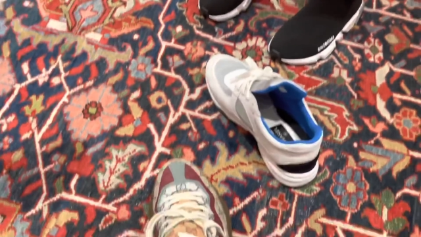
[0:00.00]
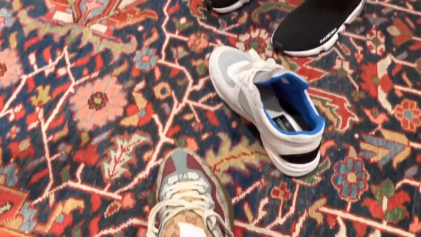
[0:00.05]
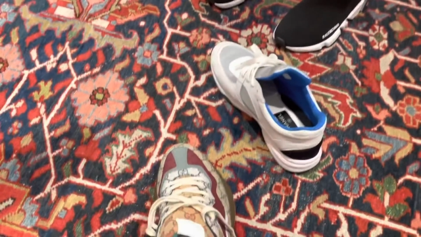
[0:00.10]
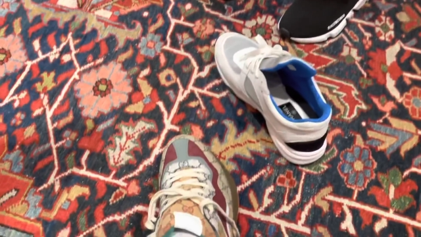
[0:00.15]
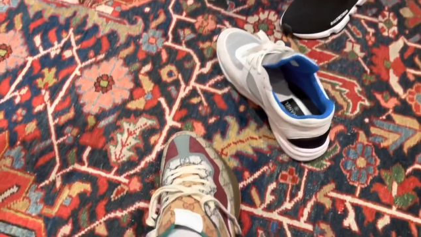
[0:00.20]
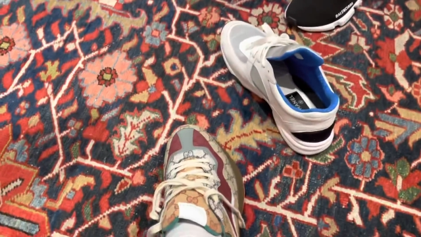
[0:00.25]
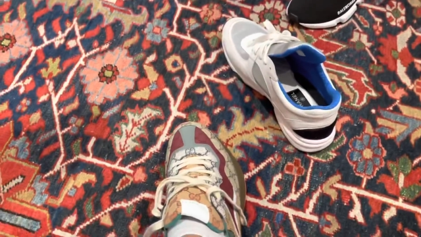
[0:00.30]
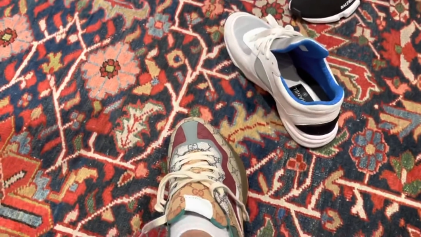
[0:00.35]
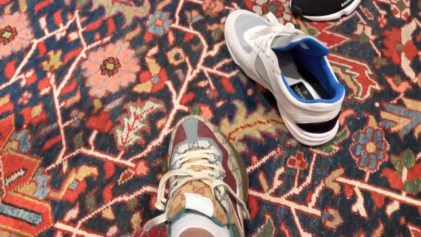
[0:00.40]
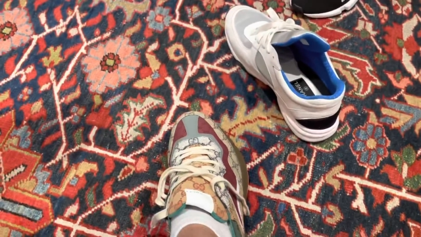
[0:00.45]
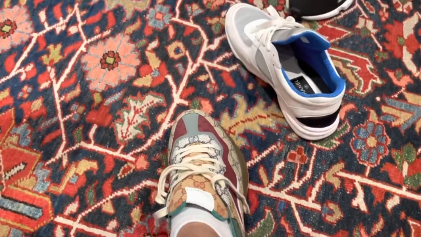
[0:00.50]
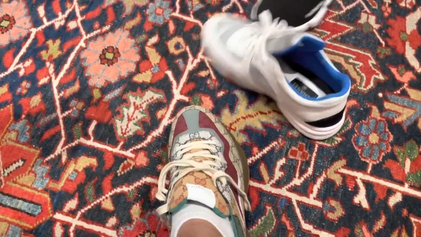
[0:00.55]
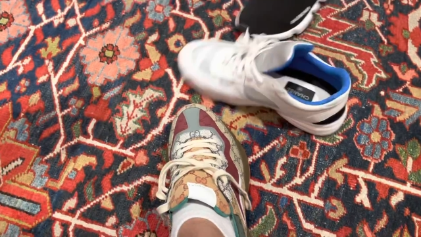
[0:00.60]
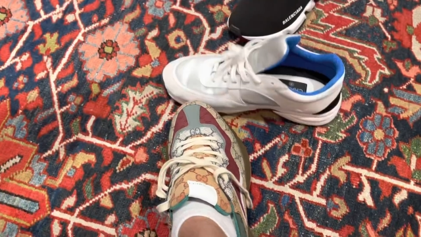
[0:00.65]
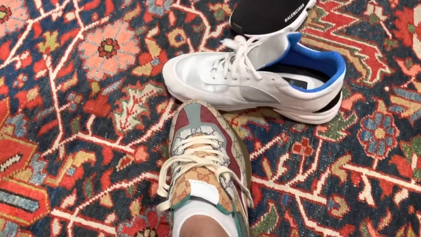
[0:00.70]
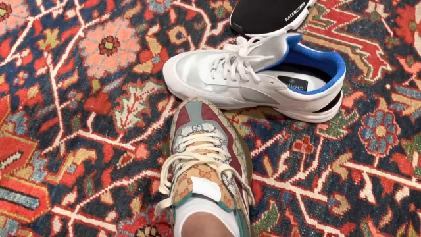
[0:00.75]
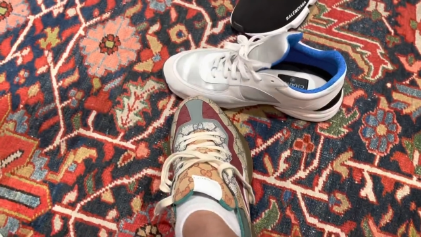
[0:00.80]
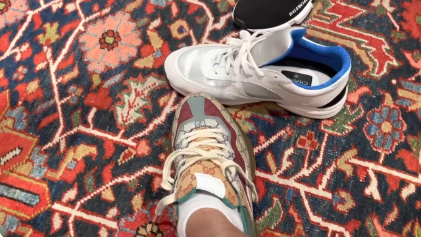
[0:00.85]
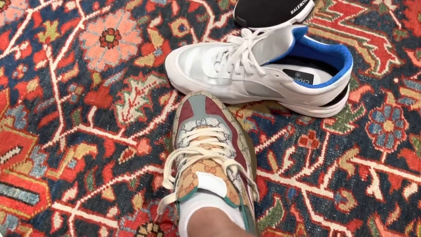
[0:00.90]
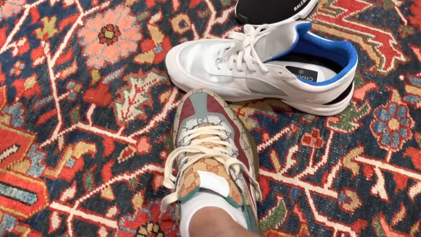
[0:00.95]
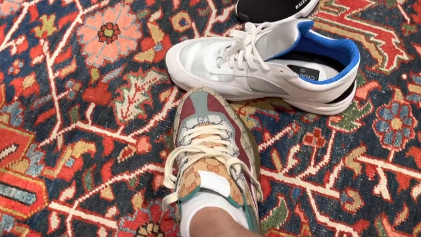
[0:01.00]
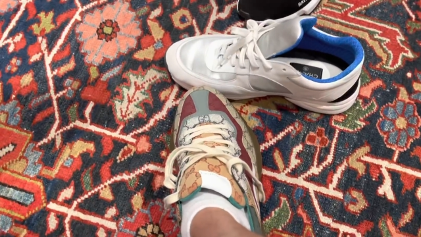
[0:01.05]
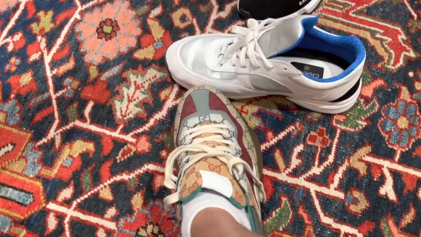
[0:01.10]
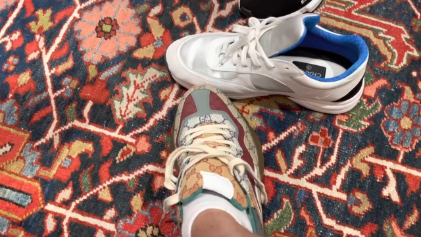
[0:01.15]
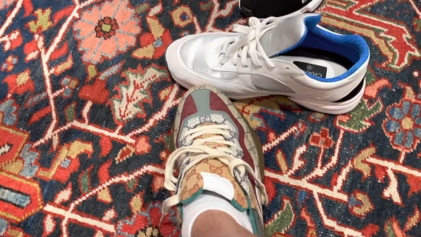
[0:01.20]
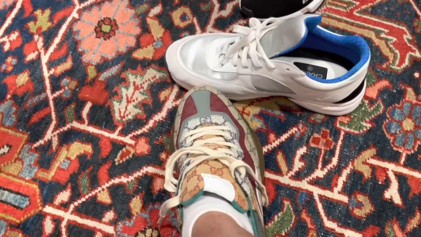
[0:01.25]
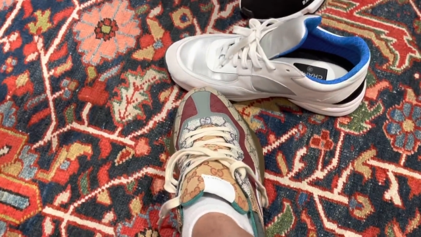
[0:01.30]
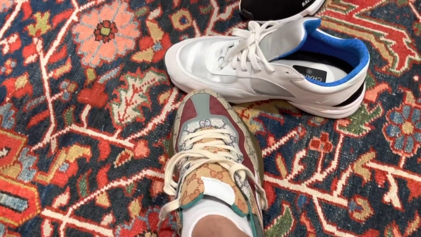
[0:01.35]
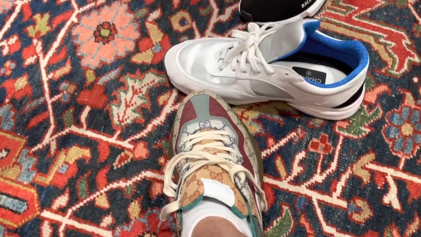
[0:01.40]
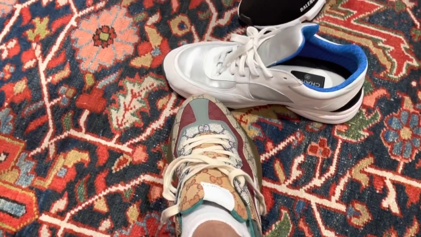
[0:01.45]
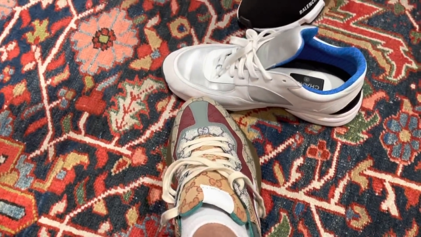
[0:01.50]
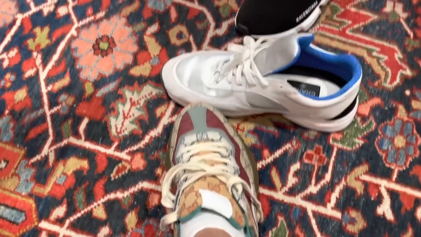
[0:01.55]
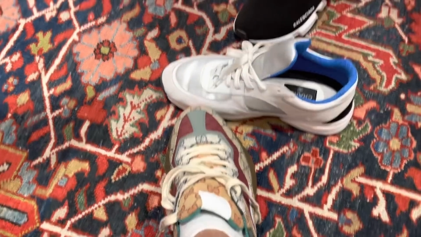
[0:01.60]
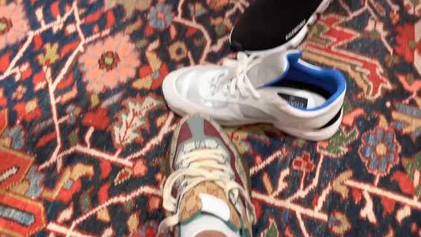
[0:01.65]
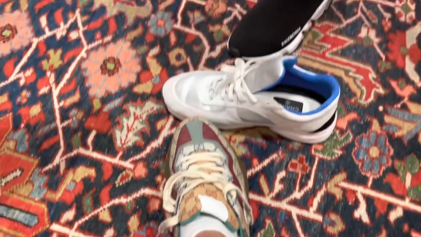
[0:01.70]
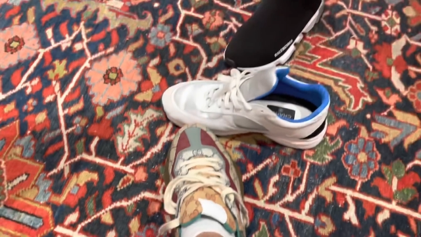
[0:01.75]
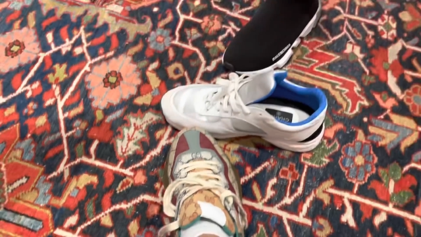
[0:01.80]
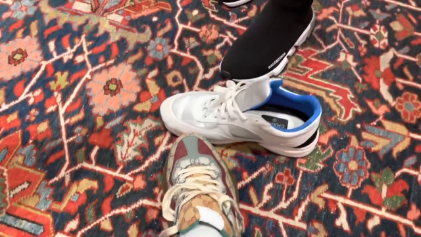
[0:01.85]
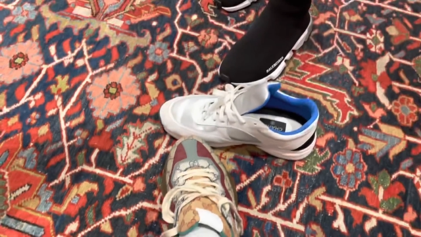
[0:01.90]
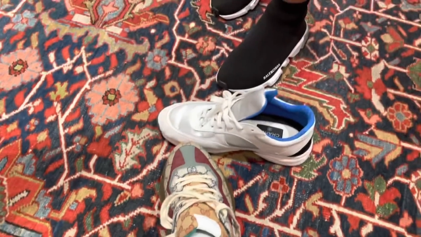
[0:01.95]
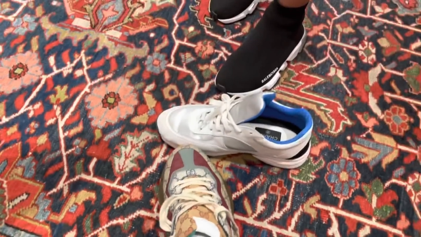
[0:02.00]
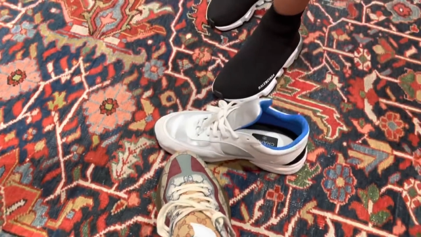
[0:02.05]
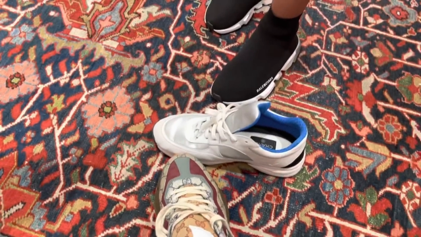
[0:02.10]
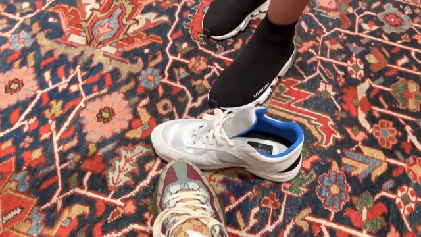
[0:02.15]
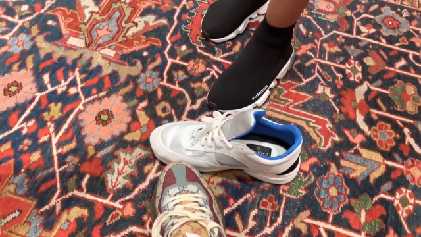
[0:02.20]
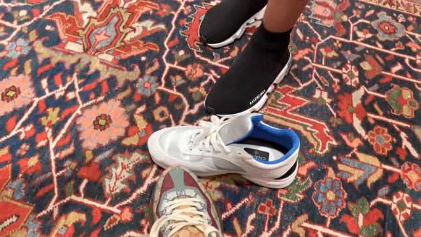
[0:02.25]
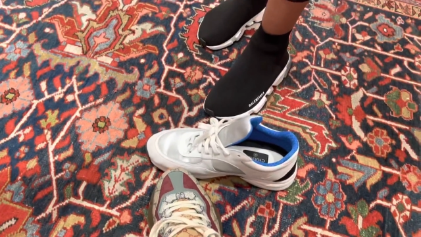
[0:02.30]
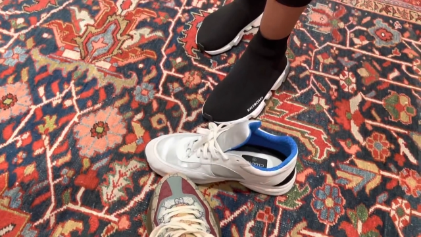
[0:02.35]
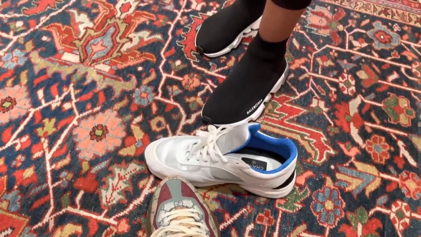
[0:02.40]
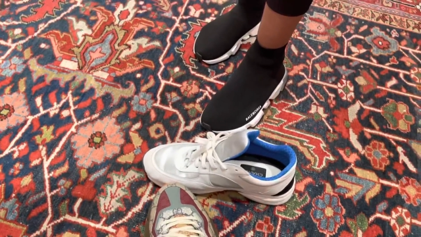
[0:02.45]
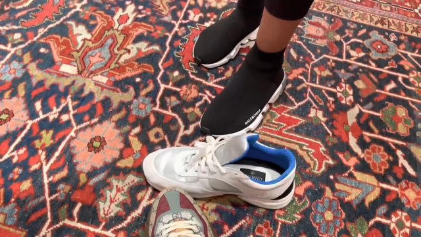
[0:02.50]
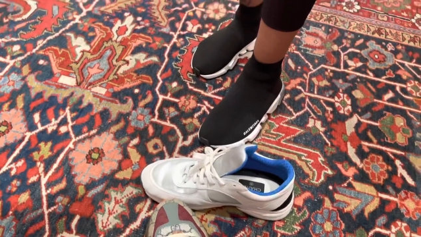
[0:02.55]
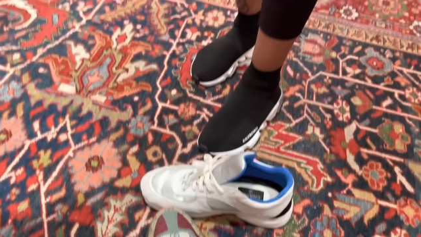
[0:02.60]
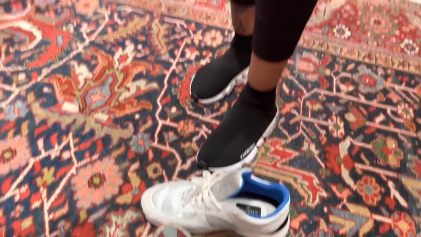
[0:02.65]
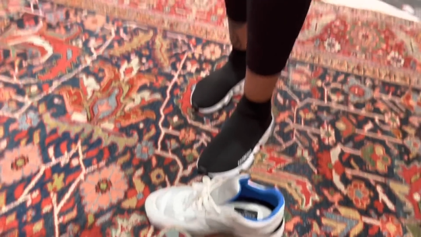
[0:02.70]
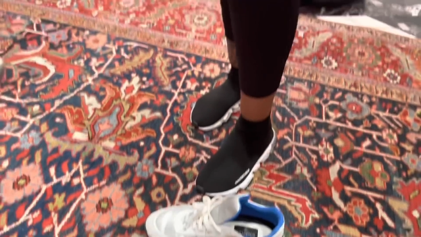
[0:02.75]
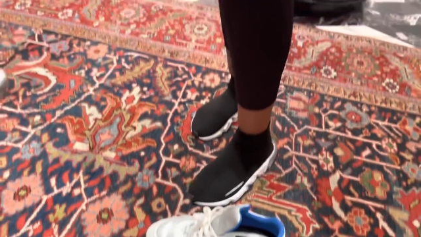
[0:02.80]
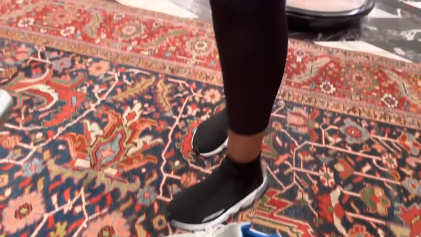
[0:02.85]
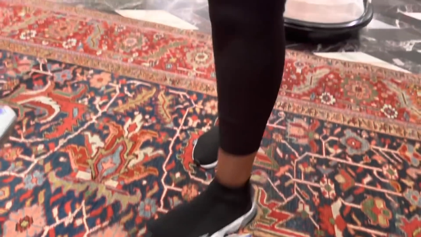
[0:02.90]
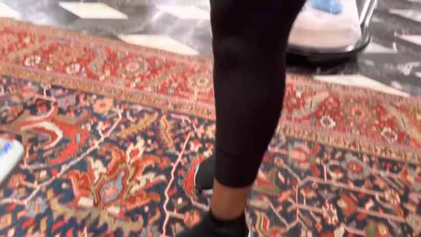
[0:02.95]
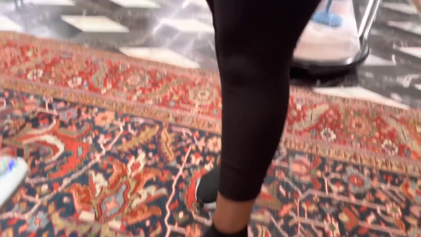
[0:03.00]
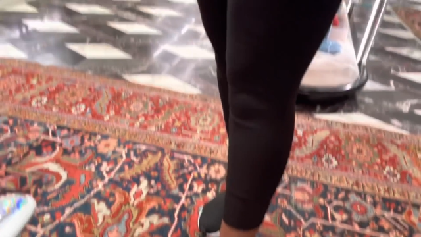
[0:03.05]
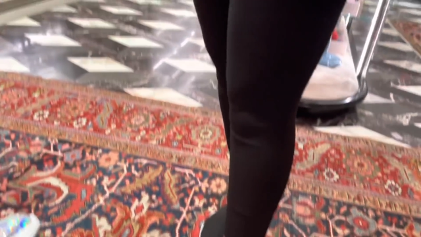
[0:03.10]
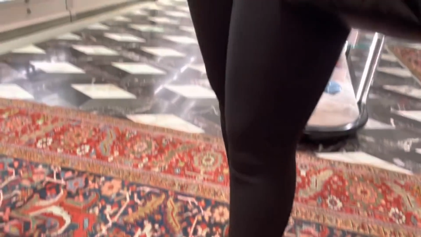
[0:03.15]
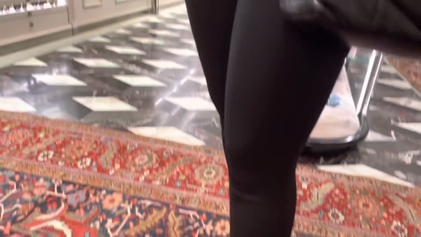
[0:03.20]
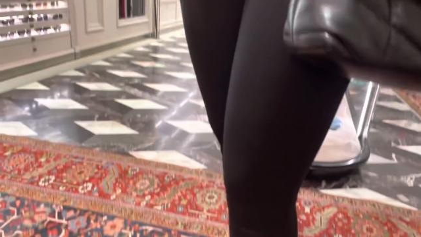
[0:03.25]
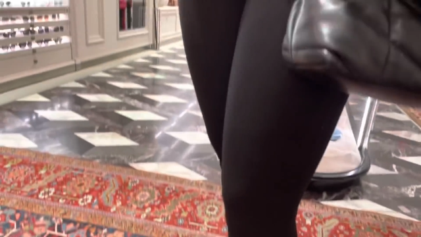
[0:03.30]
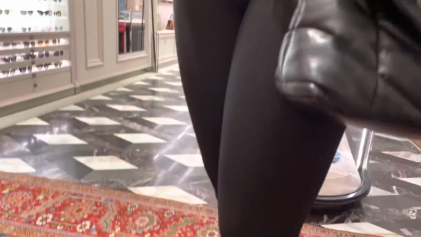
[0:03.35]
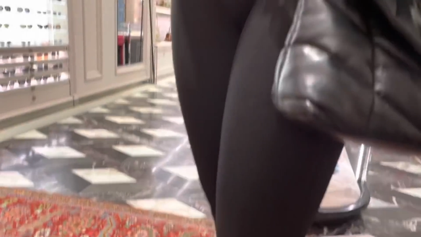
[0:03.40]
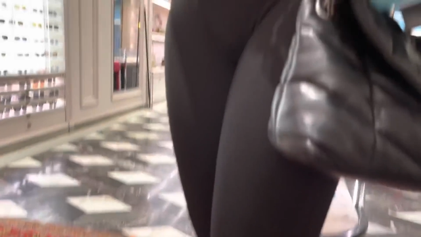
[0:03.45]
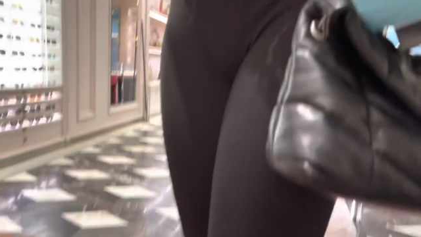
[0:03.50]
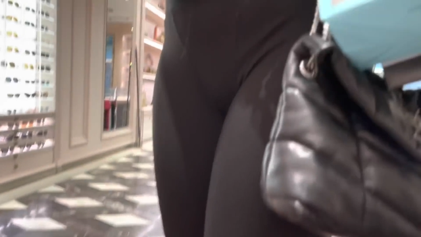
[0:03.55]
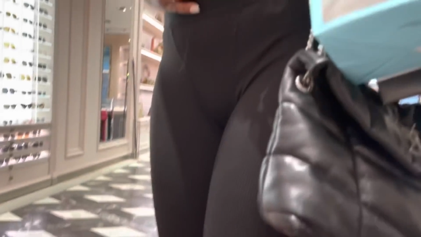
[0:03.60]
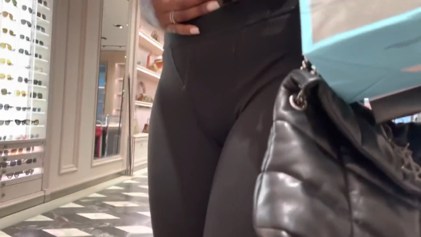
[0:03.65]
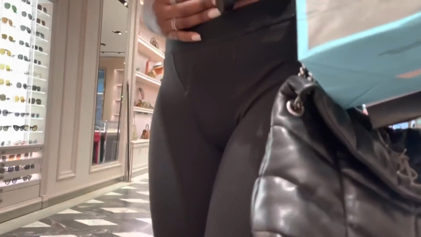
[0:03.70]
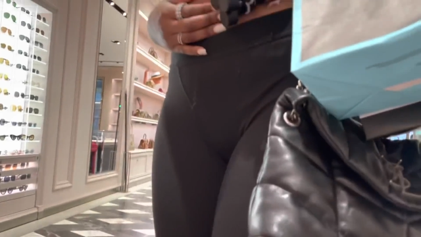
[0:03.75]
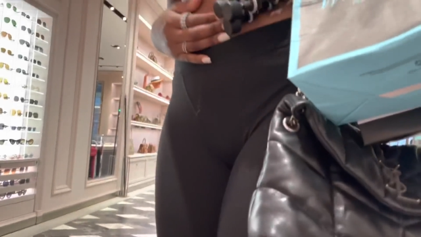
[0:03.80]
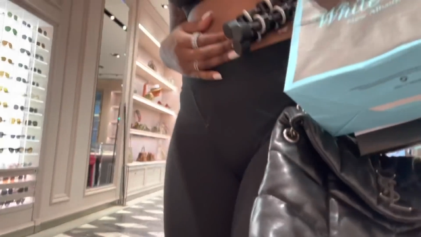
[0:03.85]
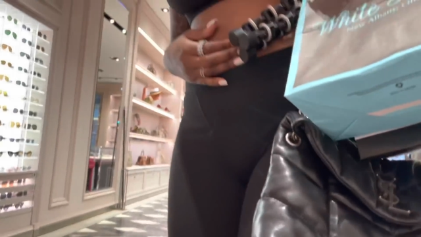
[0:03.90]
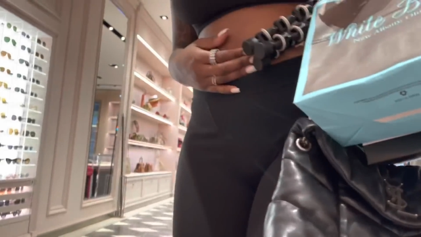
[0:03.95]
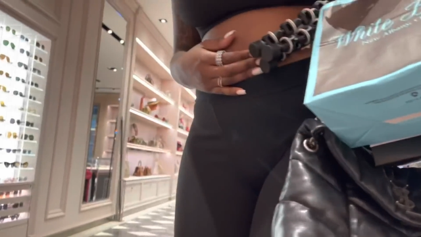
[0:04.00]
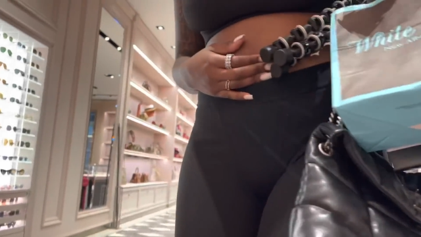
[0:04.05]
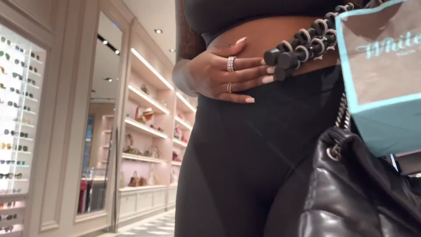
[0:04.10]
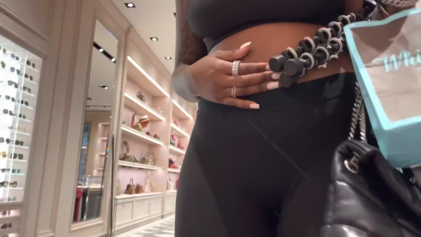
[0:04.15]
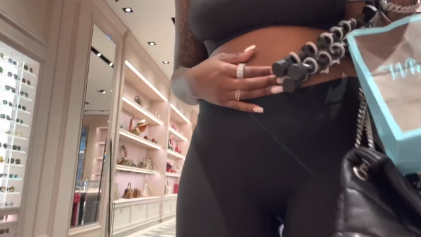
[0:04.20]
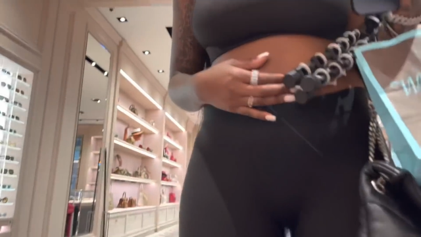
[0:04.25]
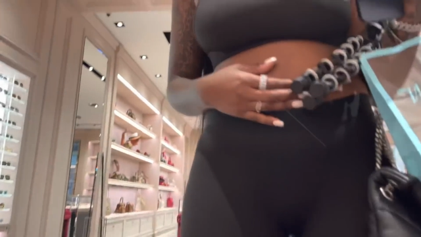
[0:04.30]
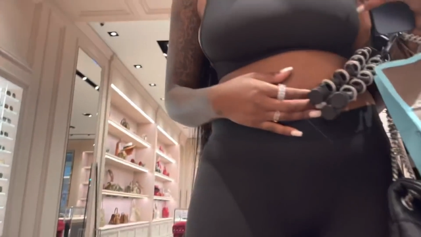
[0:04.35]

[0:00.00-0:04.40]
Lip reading: [unreadable: no face in view]